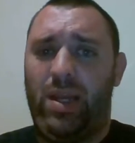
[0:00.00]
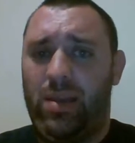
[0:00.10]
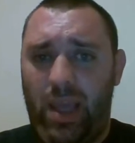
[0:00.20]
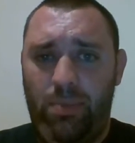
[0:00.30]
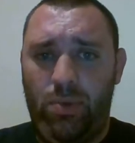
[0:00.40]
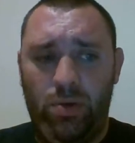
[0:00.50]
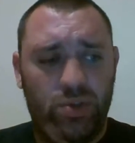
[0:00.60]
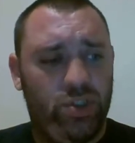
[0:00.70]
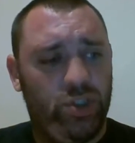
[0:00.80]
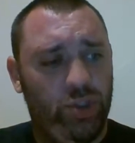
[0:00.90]
keep
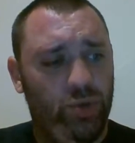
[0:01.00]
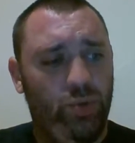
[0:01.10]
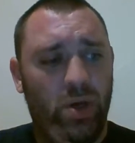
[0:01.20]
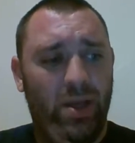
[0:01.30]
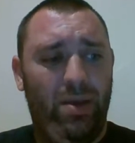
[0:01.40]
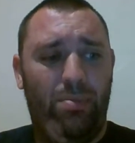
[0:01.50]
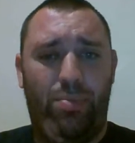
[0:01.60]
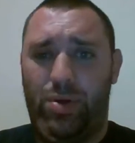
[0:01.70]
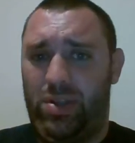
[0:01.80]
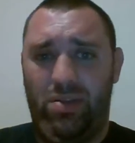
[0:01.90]
those two,
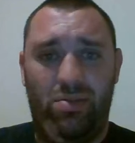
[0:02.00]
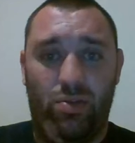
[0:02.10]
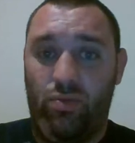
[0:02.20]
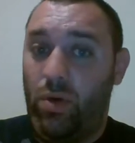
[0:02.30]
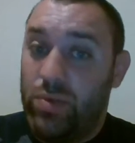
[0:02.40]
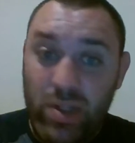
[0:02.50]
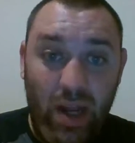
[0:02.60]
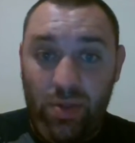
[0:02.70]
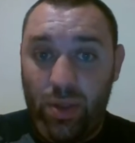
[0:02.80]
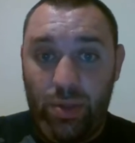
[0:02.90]
put DeRozan
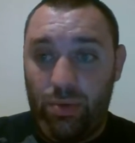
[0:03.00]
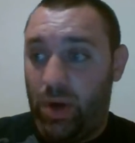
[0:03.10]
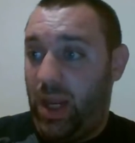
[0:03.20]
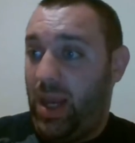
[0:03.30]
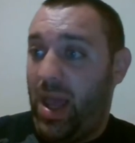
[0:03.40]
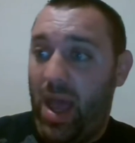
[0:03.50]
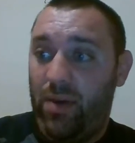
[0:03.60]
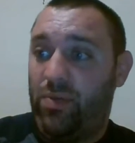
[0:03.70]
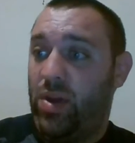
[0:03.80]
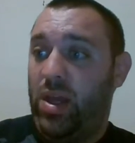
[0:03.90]
at the 3, have
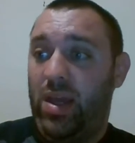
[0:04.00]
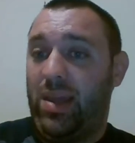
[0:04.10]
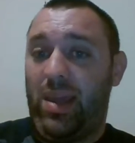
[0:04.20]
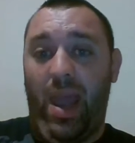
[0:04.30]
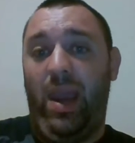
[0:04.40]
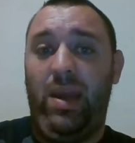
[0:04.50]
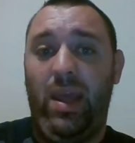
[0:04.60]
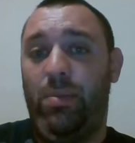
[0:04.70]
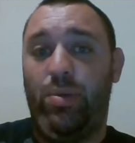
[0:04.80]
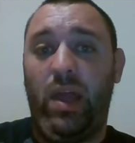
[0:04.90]

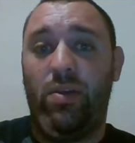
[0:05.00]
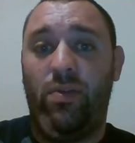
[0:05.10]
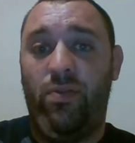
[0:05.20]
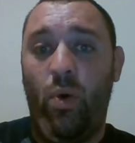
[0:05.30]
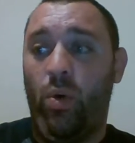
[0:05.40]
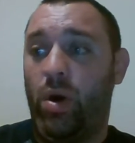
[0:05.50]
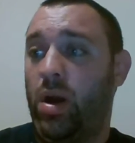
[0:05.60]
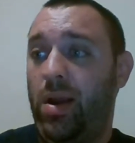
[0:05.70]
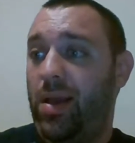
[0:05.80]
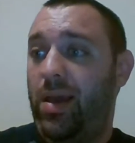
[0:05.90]
KD play the 4,
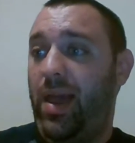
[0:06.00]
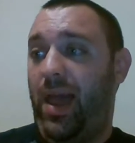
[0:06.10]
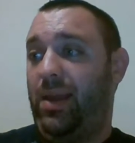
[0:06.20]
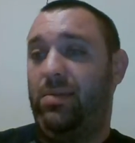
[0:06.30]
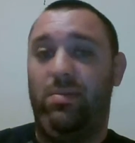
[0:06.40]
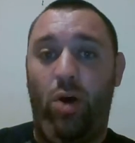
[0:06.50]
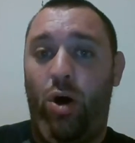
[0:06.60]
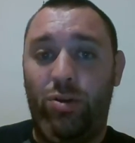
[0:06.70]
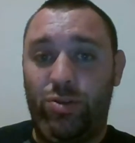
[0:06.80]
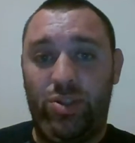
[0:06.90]
and
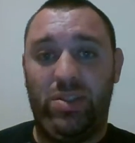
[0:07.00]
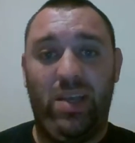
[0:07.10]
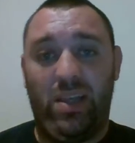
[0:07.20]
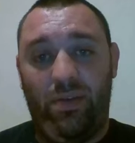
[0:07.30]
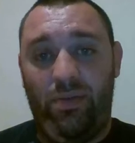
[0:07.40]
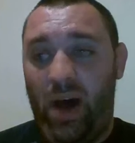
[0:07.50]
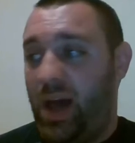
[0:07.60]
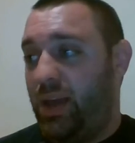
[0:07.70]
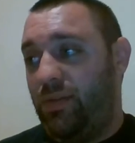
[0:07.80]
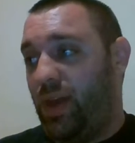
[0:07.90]
Aldridge is at the
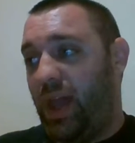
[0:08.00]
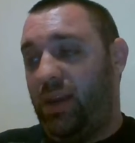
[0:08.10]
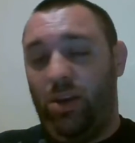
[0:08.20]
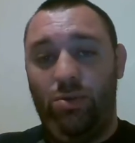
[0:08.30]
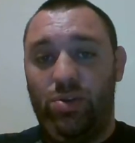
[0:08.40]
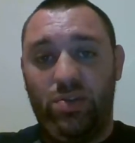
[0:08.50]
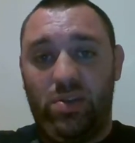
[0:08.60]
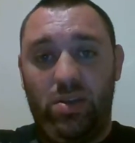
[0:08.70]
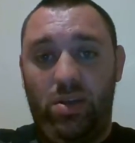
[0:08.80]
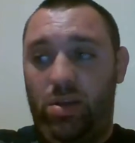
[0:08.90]
5, and you
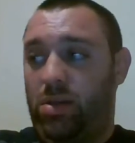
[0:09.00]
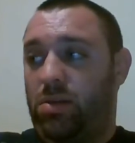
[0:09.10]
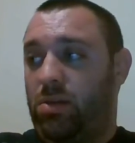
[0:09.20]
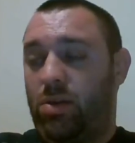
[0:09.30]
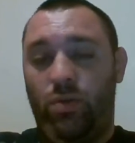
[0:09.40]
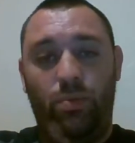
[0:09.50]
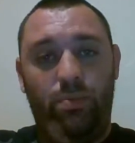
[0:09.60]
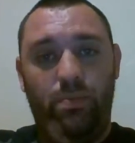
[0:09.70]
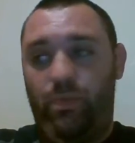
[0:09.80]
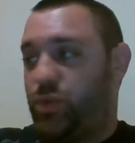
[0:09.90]

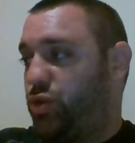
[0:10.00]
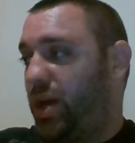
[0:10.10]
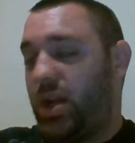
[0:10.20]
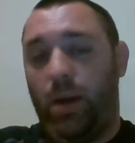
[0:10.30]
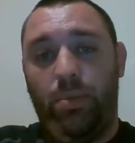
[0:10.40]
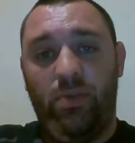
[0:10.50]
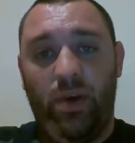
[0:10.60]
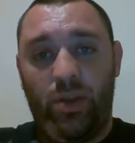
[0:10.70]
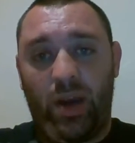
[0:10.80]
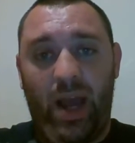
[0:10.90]
trade a couple of
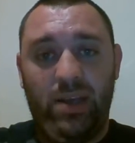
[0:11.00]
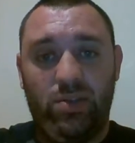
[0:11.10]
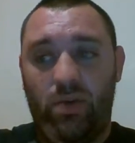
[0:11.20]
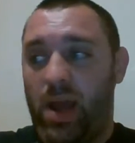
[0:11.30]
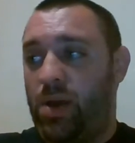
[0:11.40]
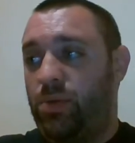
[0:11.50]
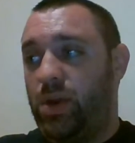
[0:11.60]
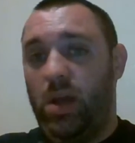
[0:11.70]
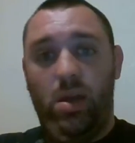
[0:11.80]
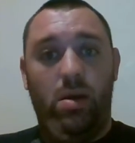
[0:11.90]
other guys around,
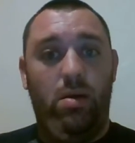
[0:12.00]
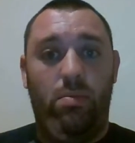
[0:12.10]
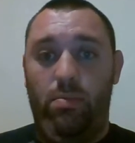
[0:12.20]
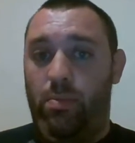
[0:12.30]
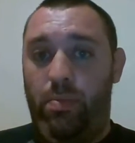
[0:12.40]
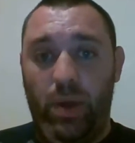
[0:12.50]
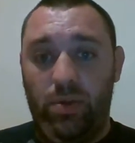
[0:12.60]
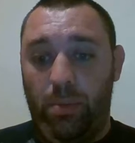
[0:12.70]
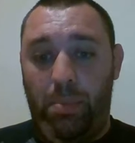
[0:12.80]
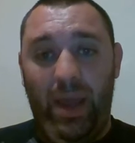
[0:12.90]
build
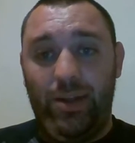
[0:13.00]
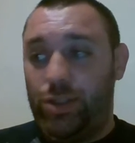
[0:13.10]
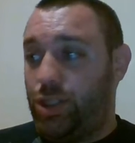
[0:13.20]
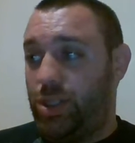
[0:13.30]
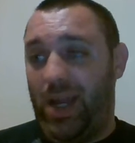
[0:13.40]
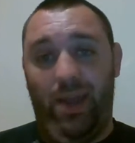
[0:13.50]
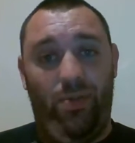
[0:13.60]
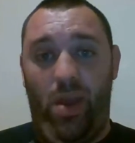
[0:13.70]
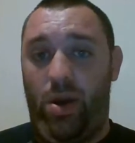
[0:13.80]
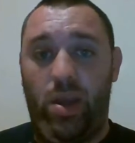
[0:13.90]
a bench, and
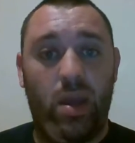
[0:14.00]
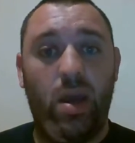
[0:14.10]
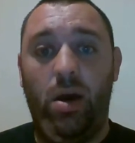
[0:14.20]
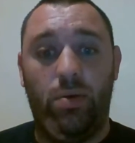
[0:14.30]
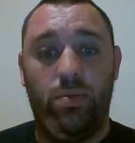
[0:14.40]
there you go.